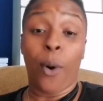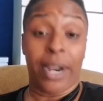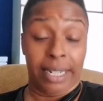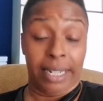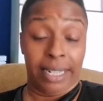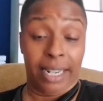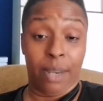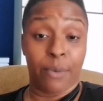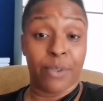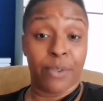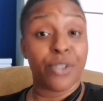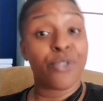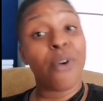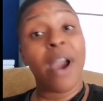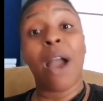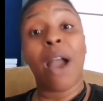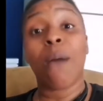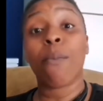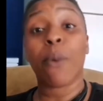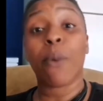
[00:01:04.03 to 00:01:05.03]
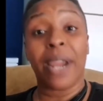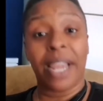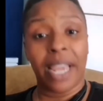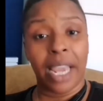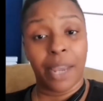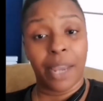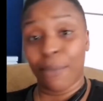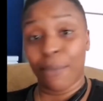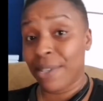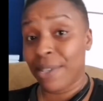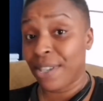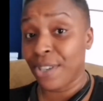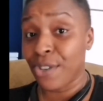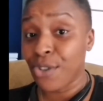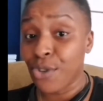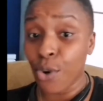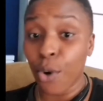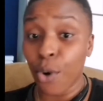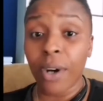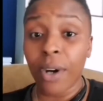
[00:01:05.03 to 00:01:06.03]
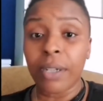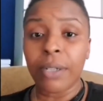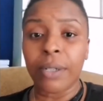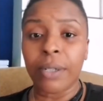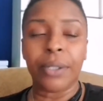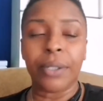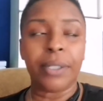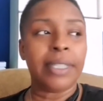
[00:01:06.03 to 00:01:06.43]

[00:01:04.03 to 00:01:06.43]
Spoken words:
It was groundbreaking. It was historical.